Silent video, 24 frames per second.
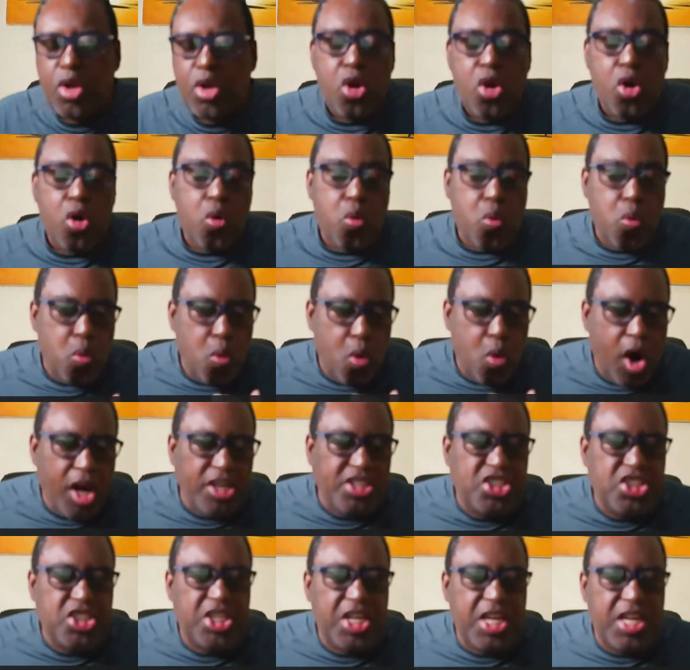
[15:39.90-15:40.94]

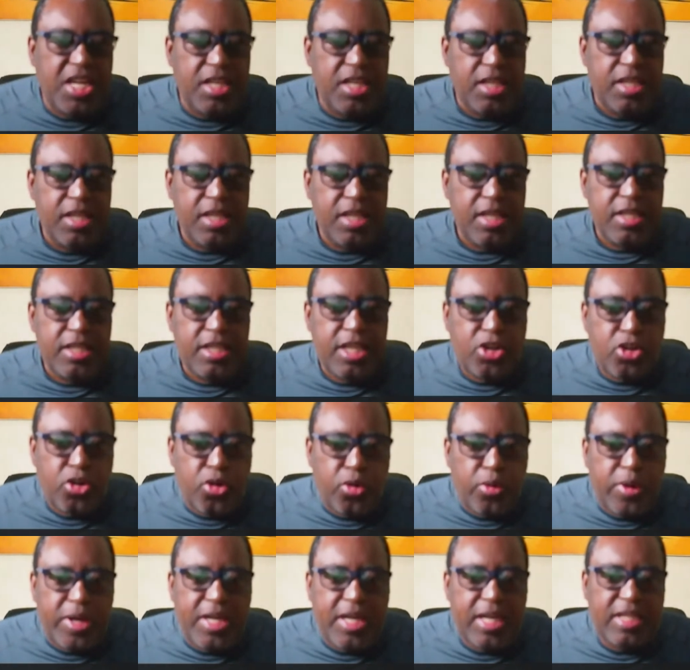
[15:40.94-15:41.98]
watching the
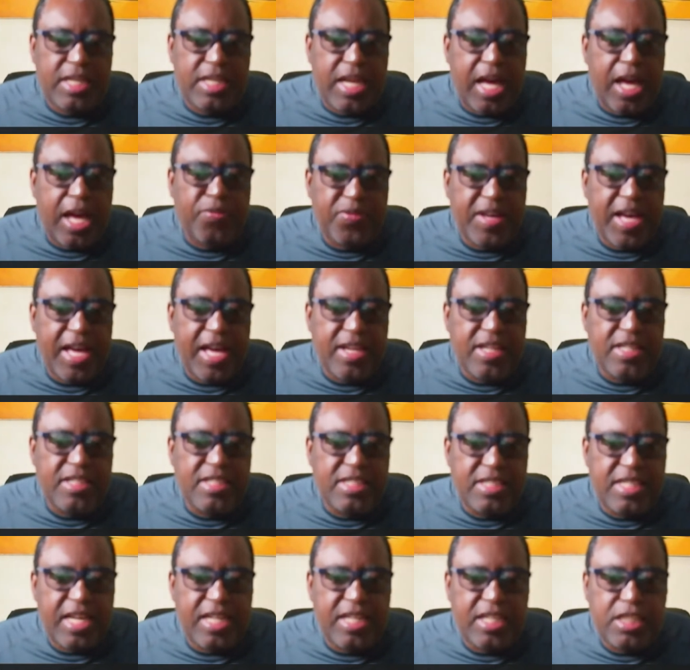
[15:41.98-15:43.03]
cricket
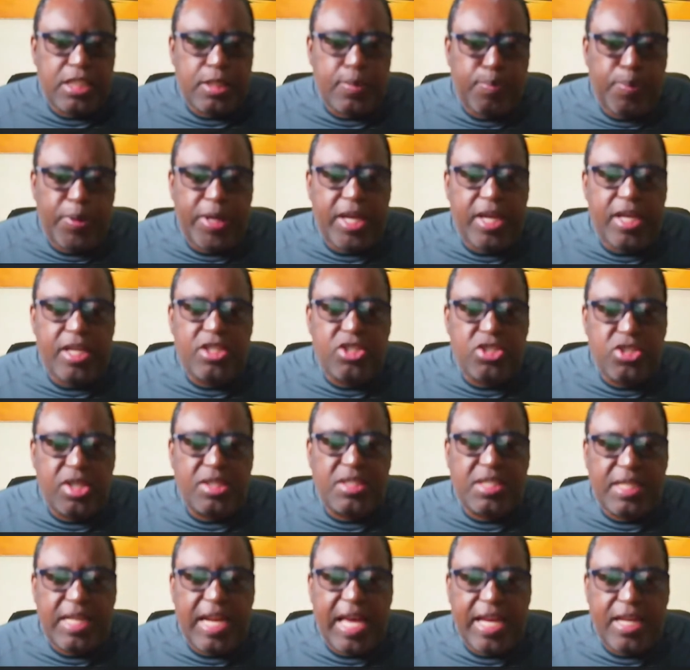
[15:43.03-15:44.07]
Afghanistan is playing
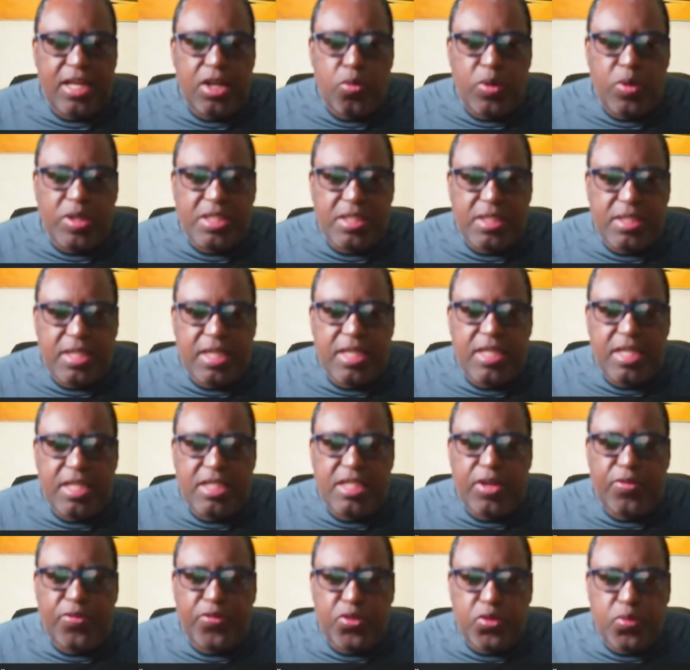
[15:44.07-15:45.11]
just like the West Indies
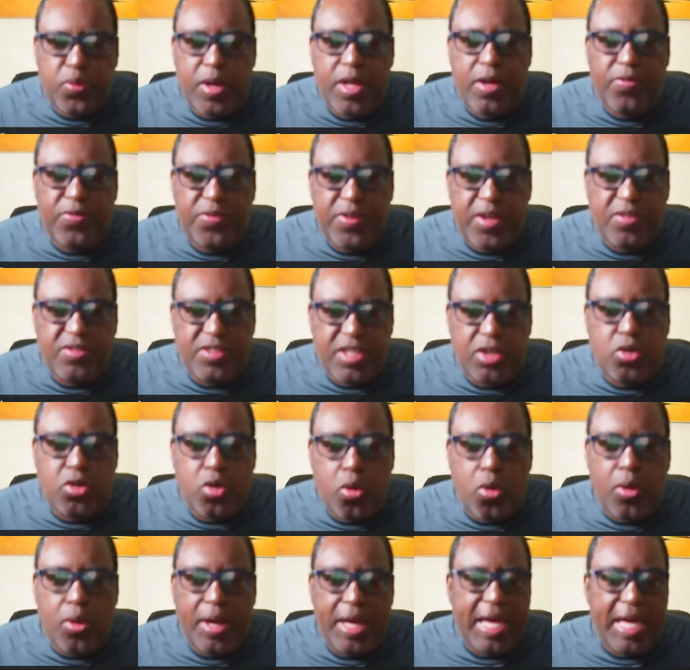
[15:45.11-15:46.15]
of 12 years
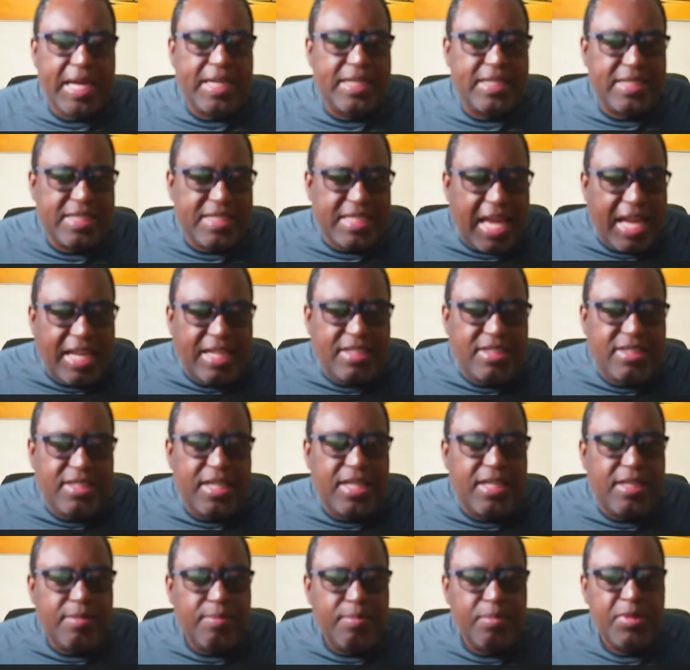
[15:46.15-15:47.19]
ago.
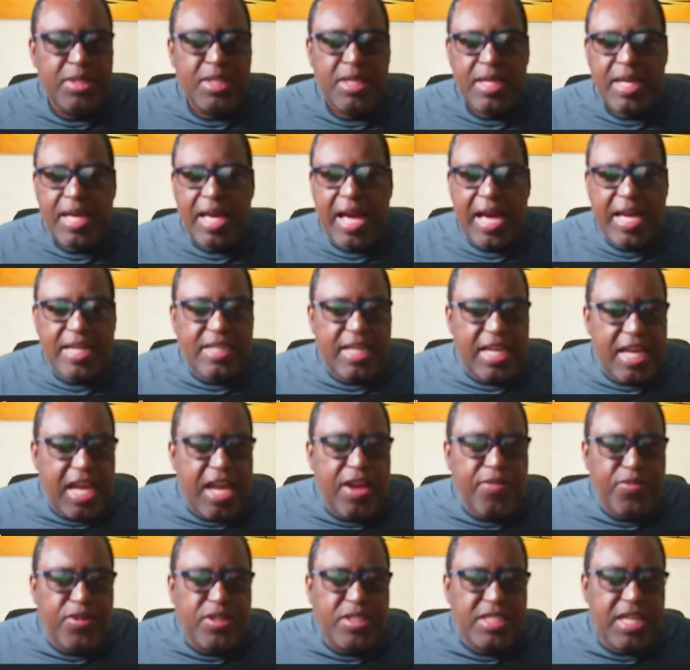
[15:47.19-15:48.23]
Exciting. And
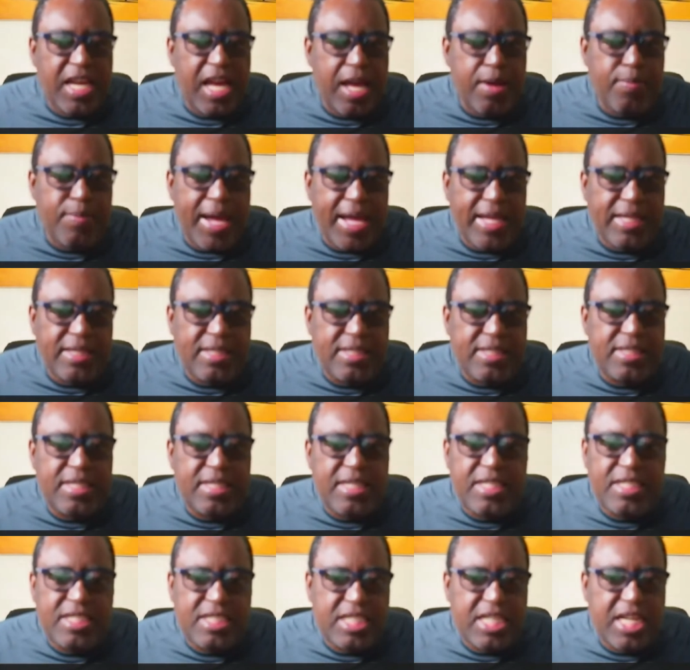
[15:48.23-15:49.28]
every time I see
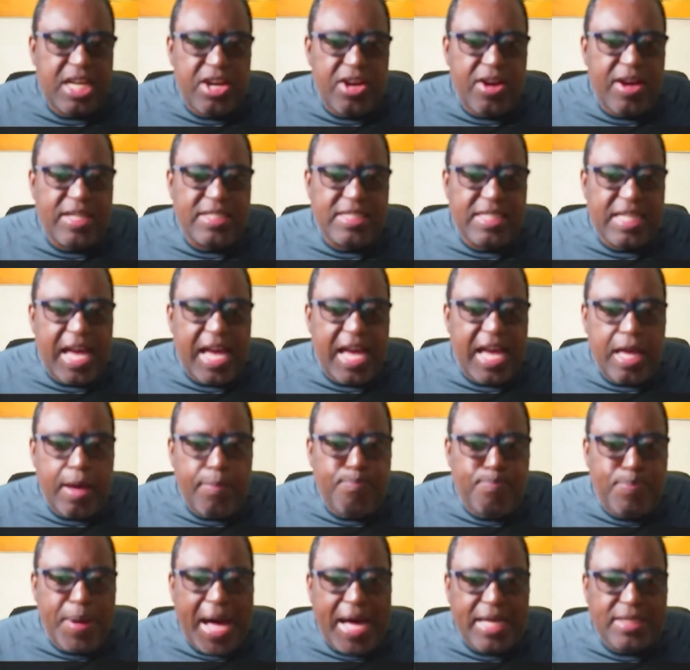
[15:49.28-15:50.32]
Shearer's Aya
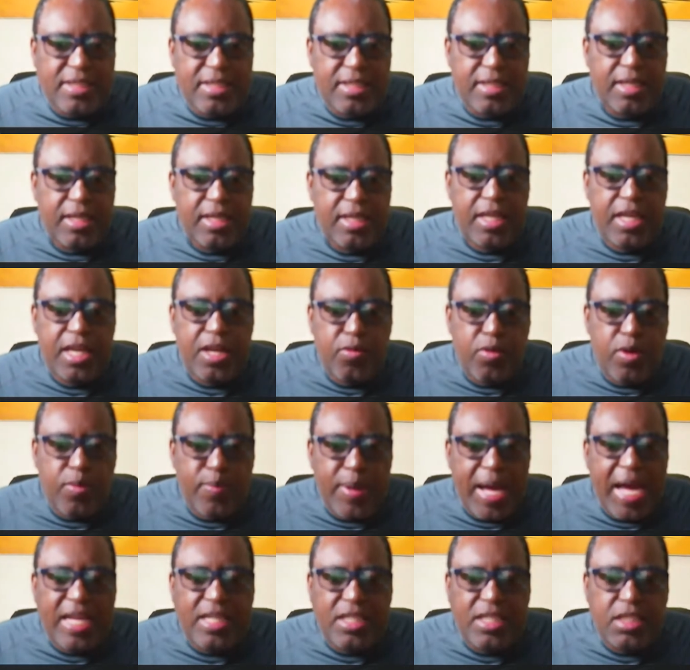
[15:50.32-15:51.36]
bat, he
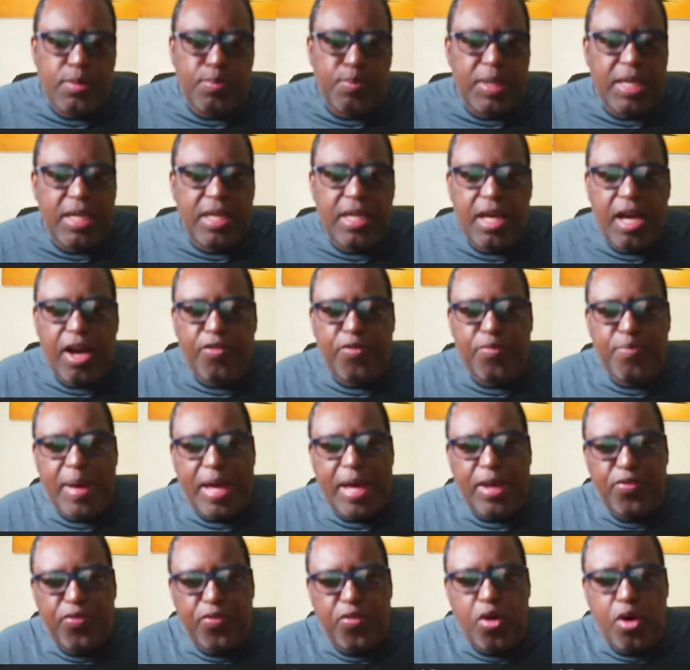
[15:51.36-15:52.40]
reminds me of my
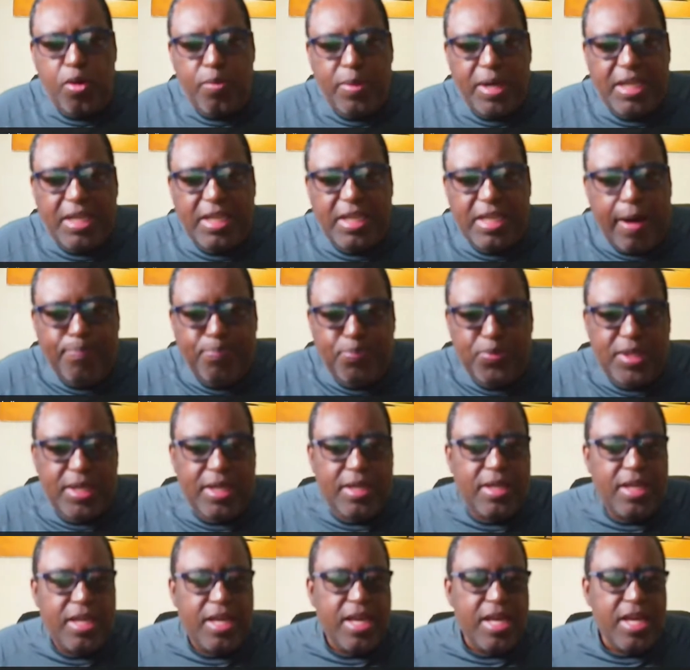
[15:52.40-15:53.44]
former
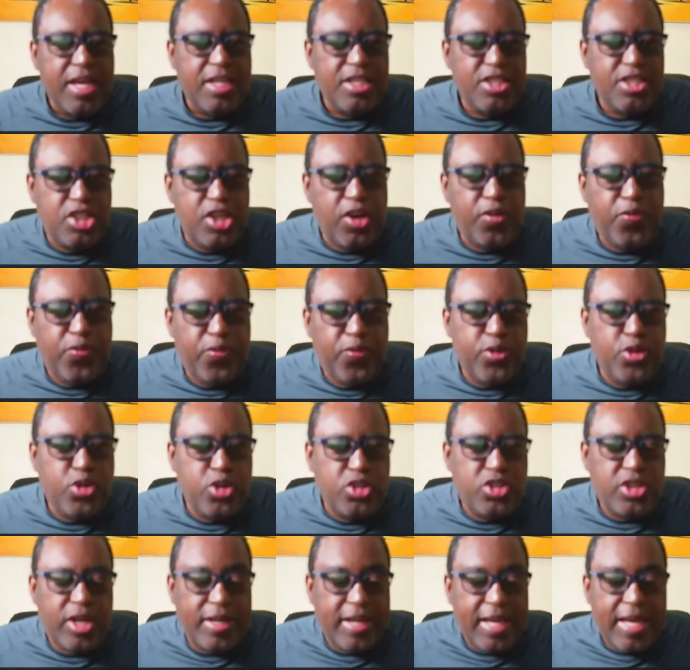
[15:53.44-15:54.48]
captain, Jeffrey
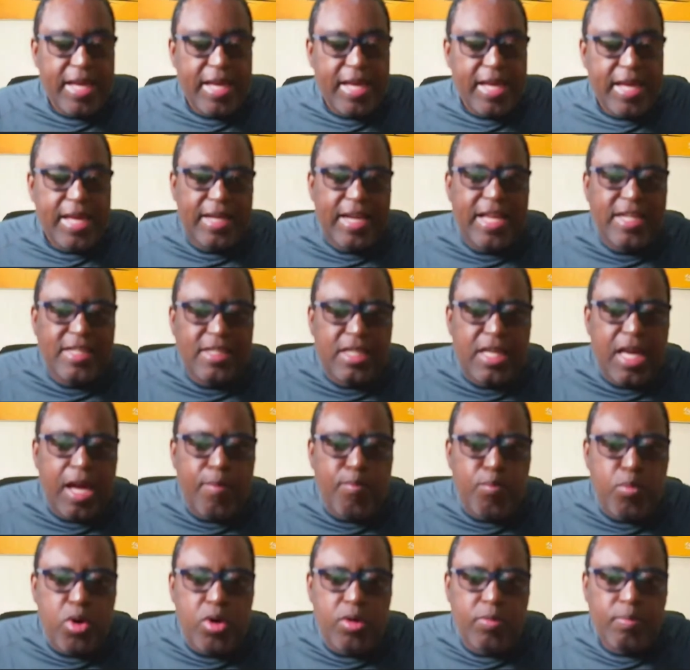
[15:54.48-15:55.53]
Dujan. Glenn
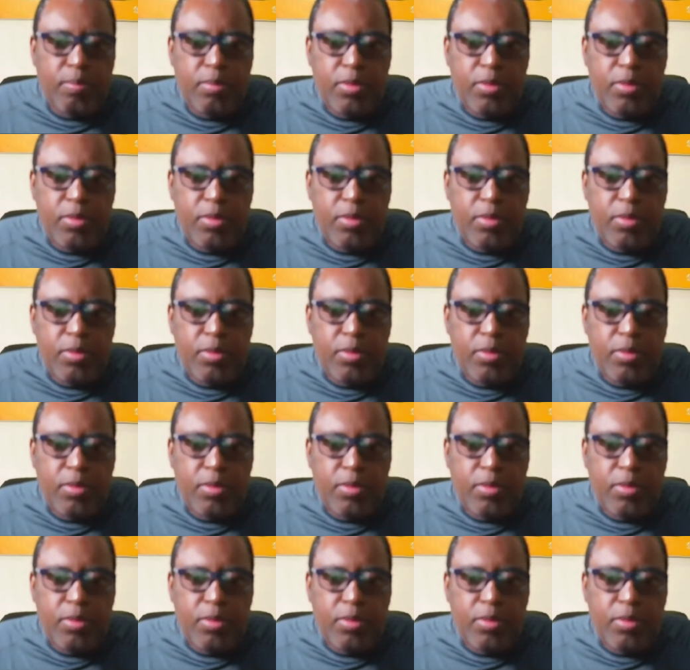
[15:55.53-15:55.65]
Campbell,